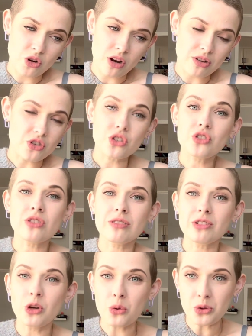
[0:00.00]
just
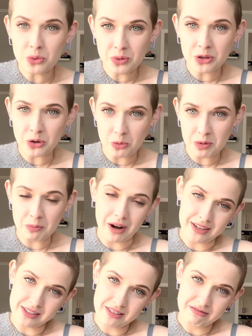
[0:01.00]
go there with an open
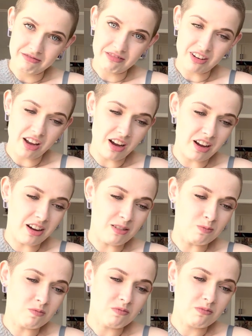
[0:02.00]
mind.
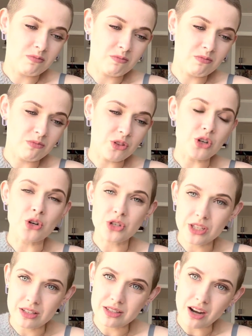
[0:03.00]
The
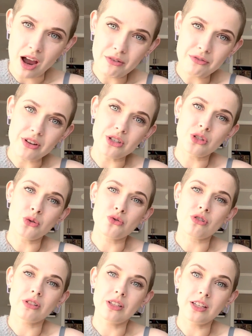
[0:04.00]
nursing staff is
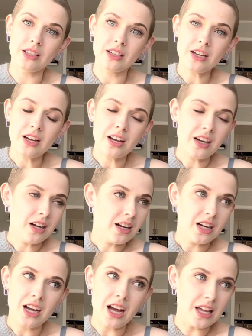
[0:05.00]
usually
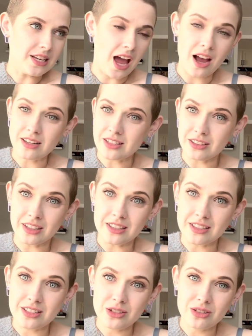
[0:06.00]
an
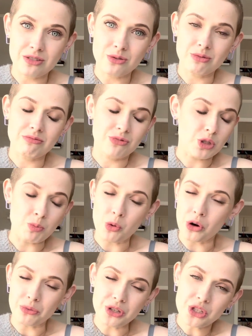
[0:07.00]
excellent
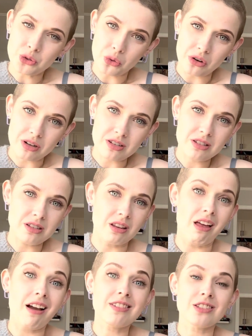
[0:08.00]
support resource, an
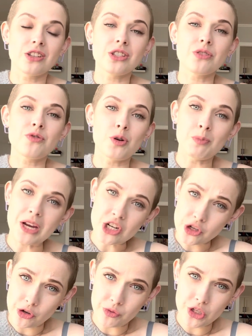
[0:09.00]
excellent
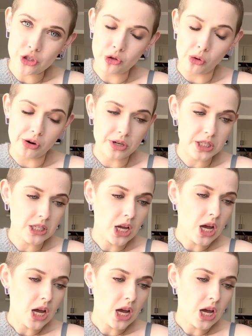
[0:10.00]
information resource.